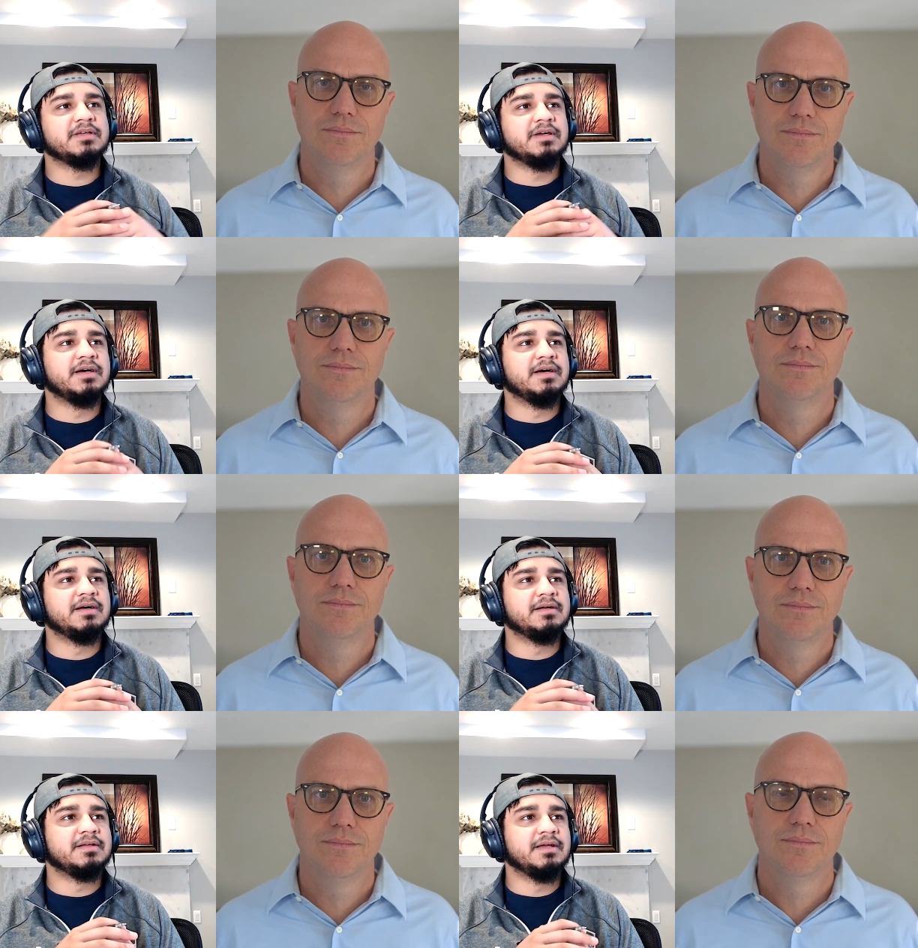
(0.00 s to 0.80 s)

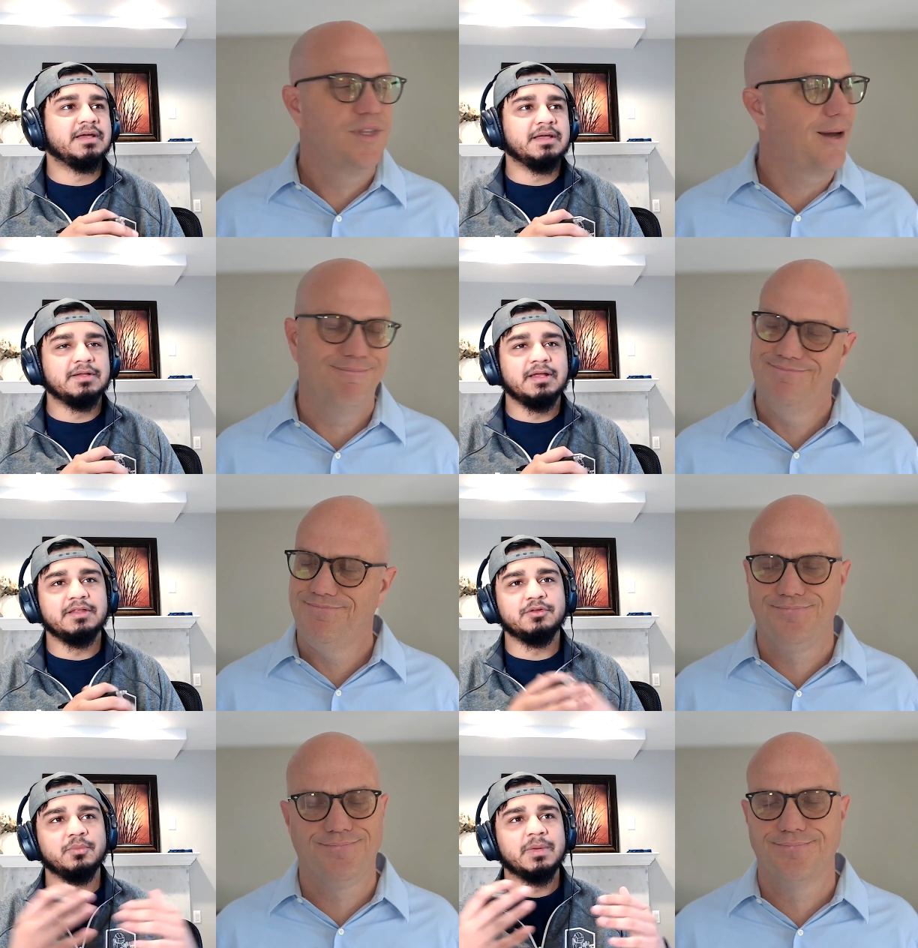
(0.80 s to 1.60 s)
Speaker 1: Uh, I, I
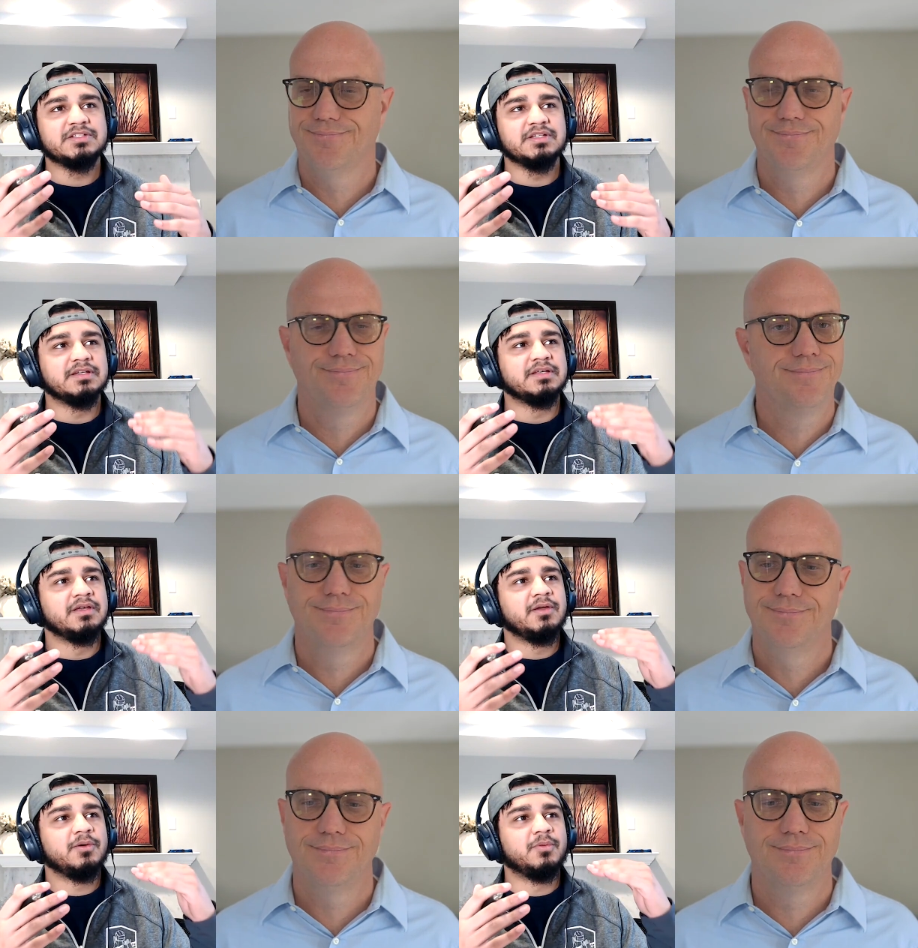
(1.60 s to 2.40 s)
know you mentioned
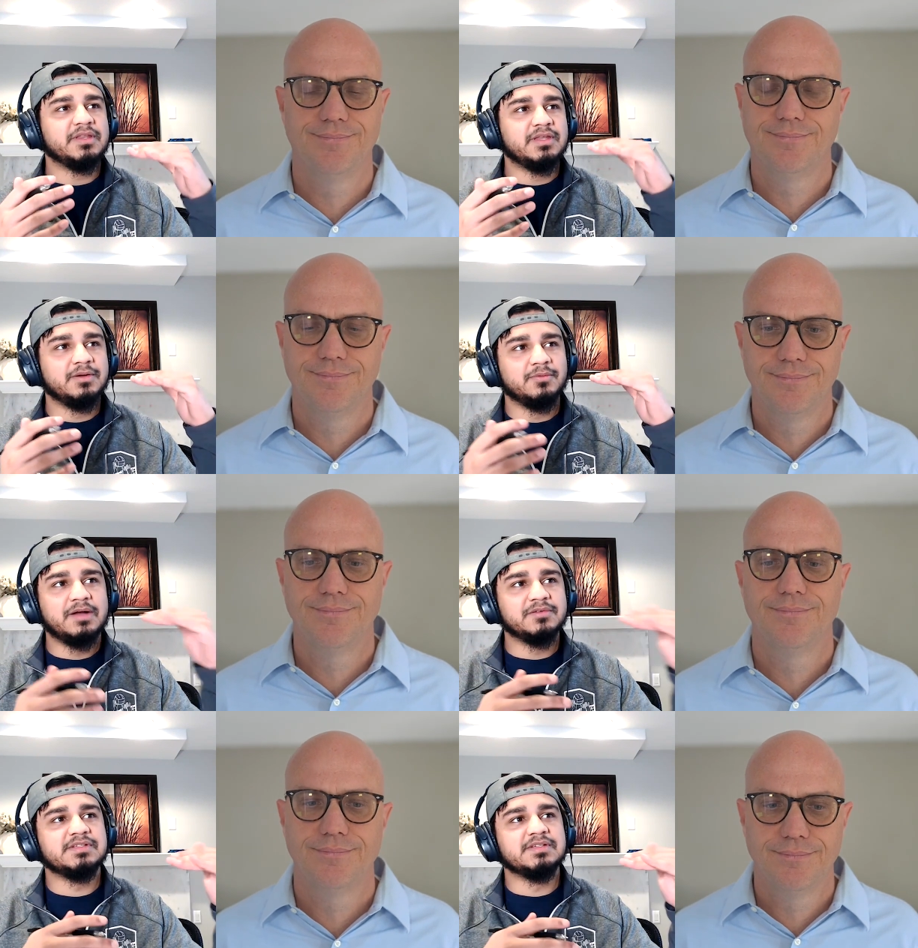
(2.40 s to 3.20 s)
one of the
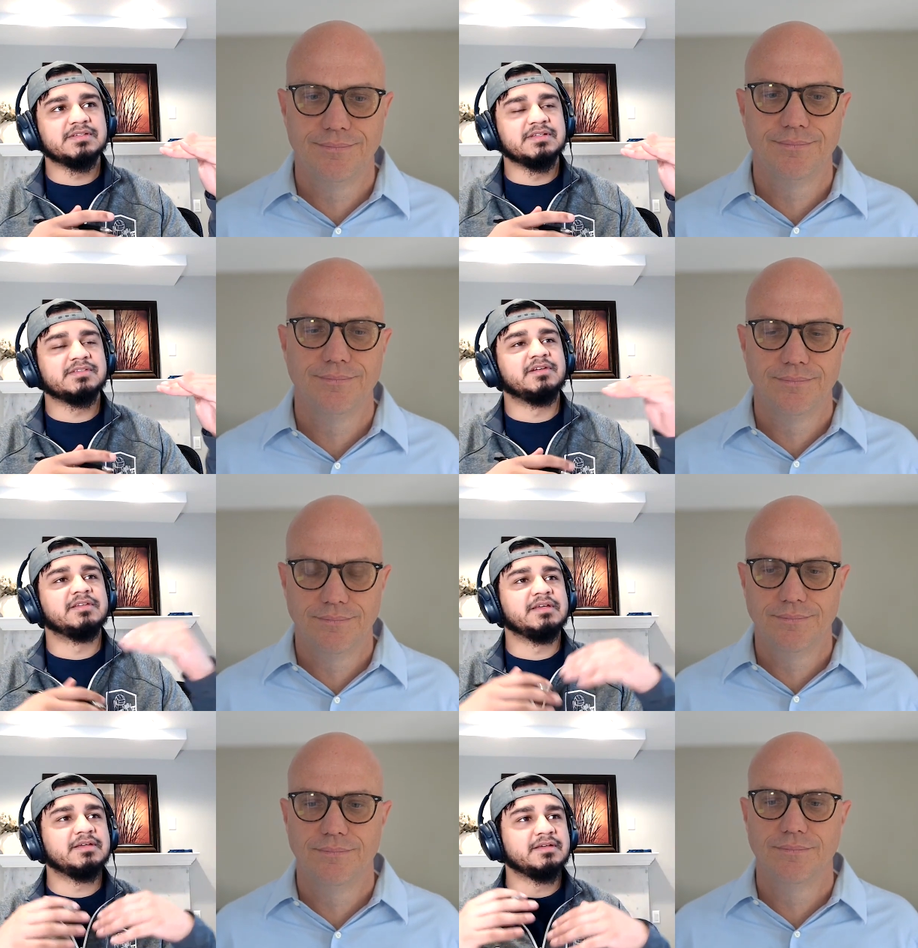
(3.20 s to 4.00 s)
routes is
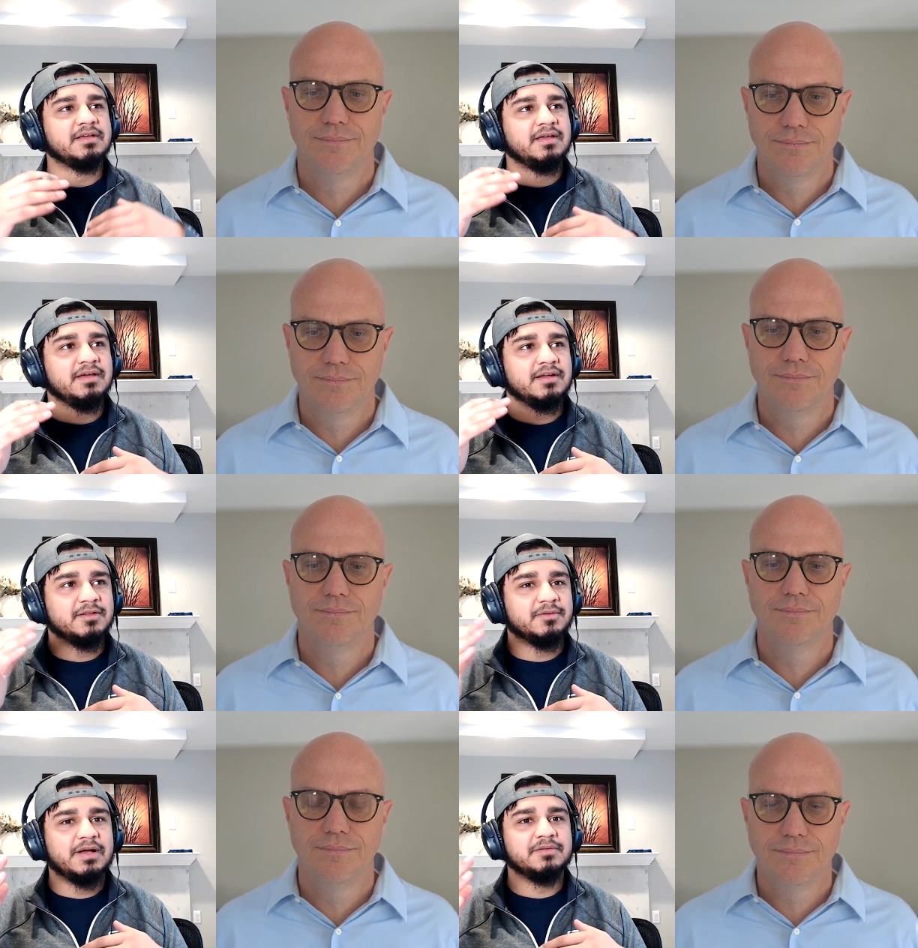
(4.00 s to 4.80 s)
consulting.
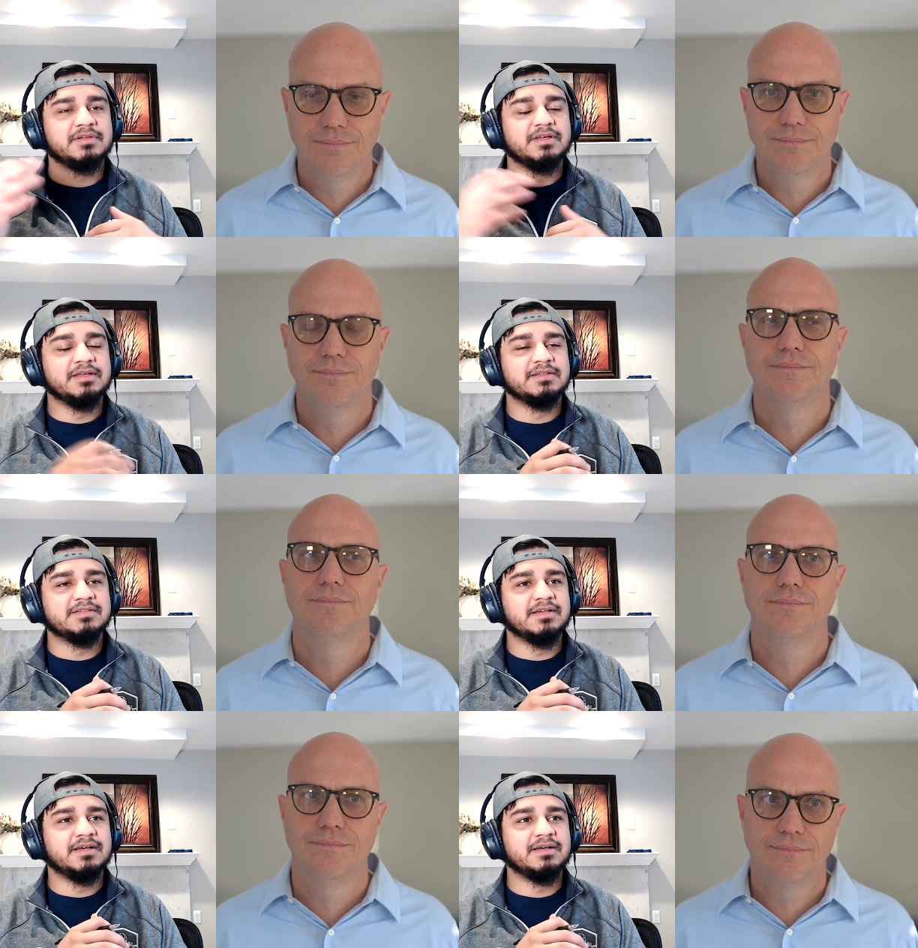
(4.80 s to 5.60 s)
Another route is
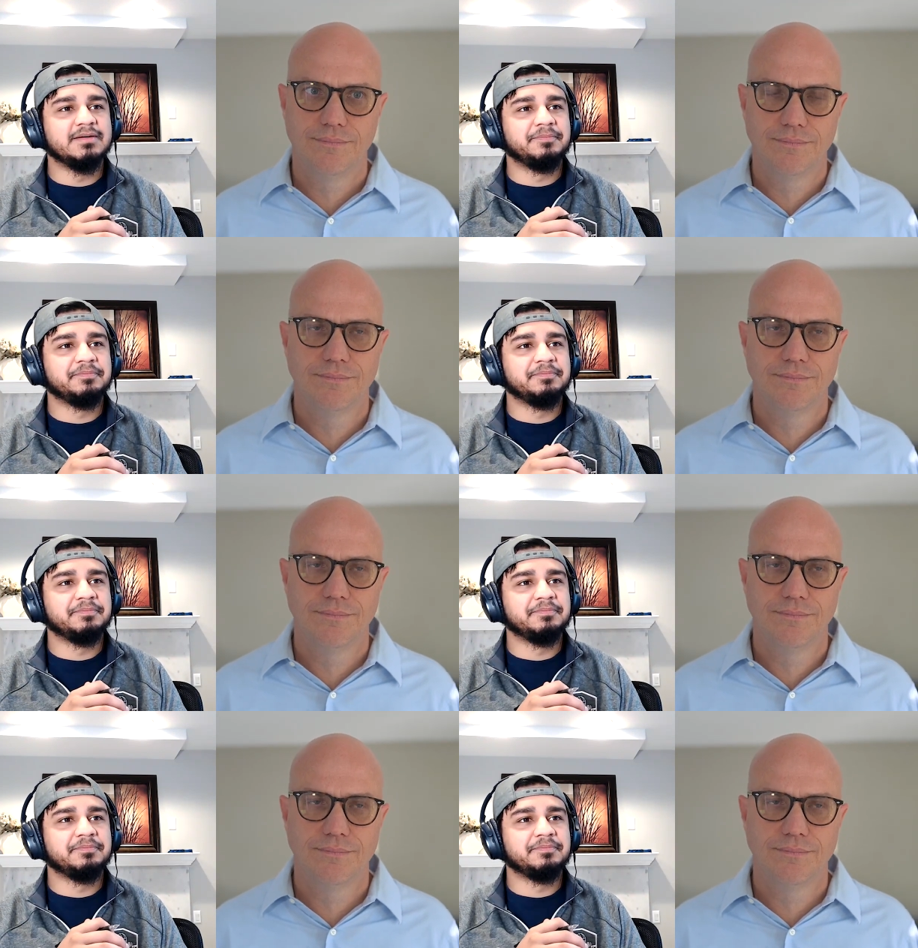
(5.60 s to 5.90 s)
uh,